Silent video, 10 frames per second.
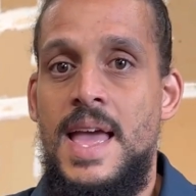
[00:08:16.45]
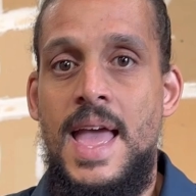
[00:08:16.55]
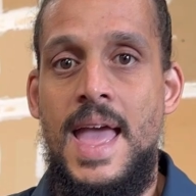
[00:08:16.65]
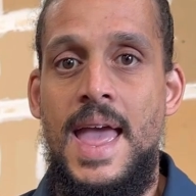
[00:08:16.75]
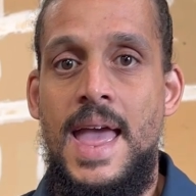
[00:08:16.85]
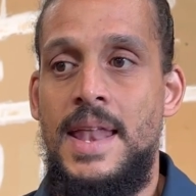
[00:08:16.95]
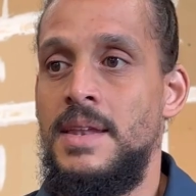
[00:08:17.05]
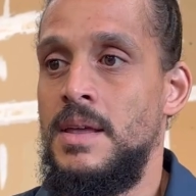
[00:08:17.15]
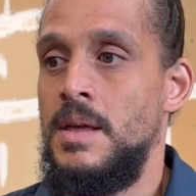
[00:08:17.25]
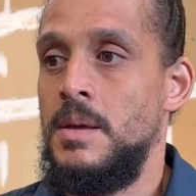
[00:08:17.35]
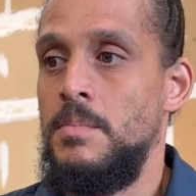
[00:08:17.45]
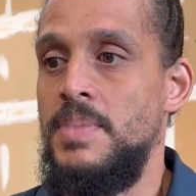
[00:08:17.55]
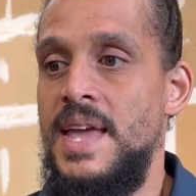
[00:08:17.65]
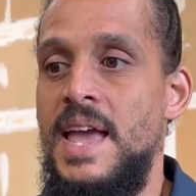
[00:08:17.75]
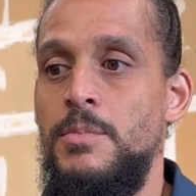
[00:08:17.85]
and
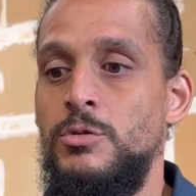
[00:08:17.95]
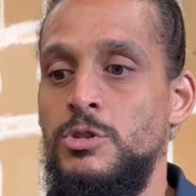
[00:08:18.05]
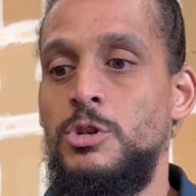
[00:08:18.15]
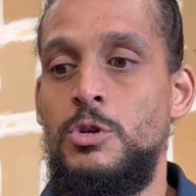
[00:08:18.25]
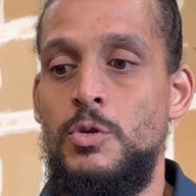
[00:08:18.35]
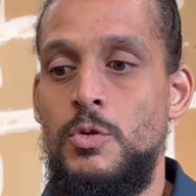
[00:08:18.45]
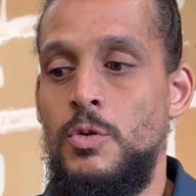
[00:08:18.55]
be able to,